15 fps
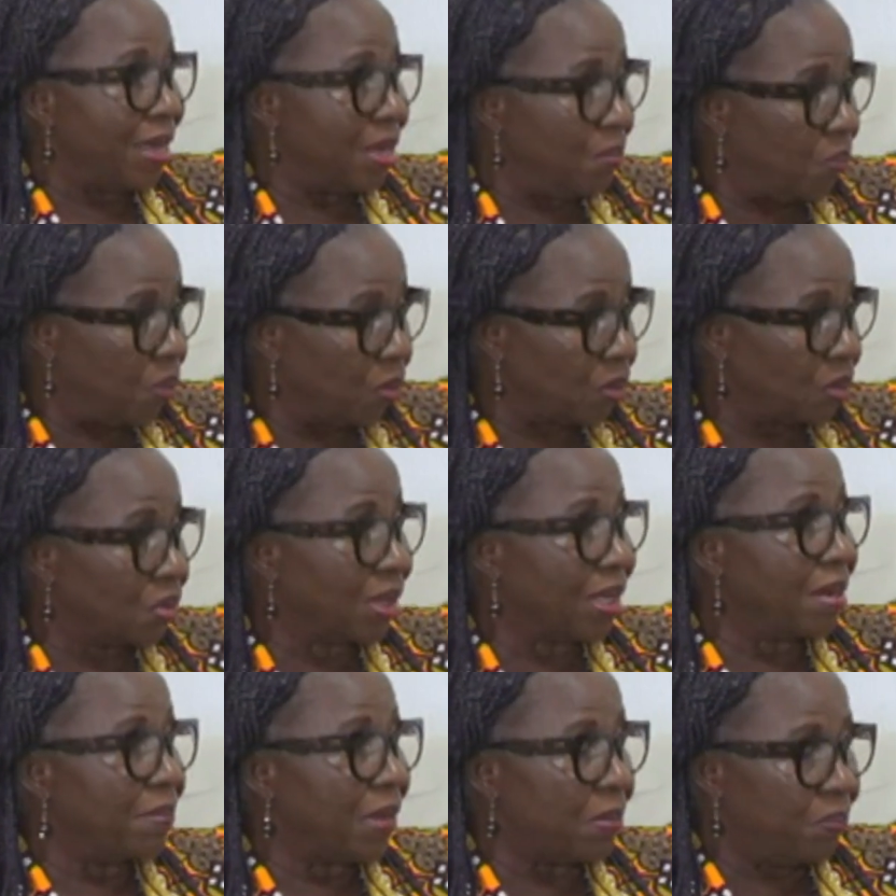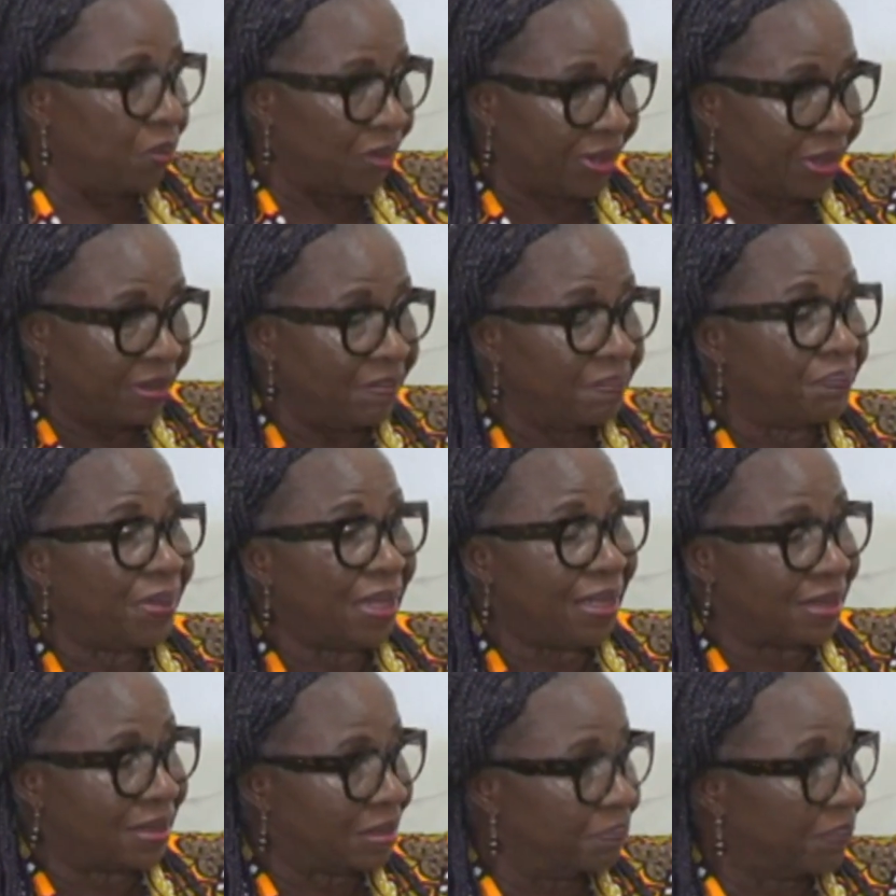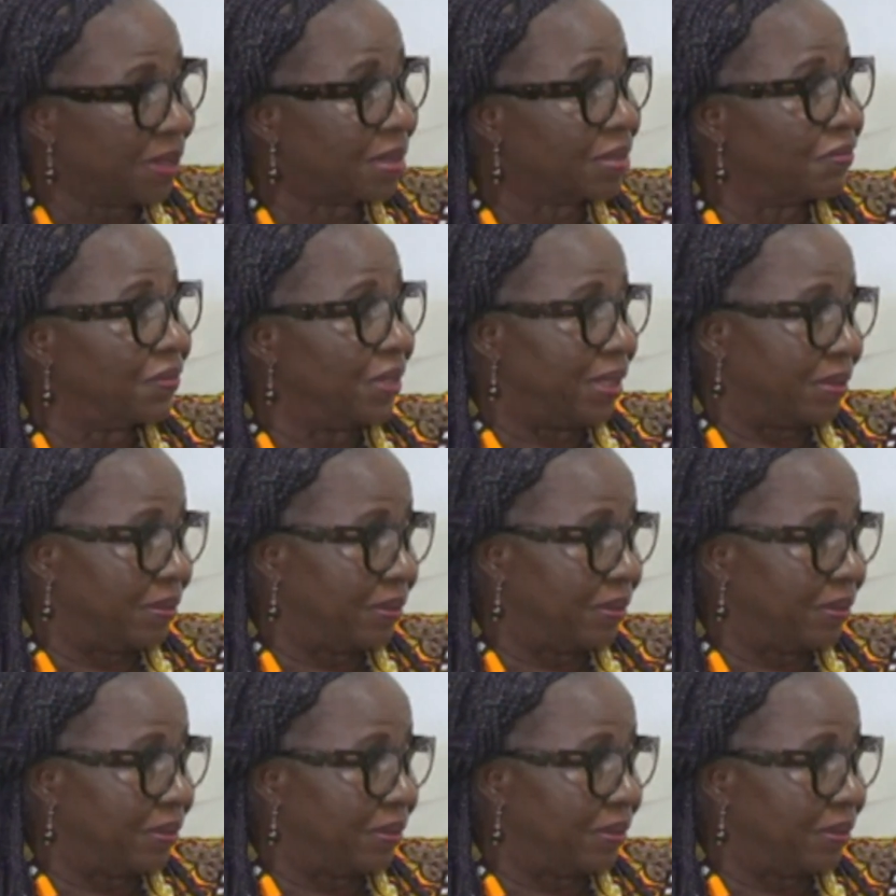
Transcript: able to come up with, please persevere.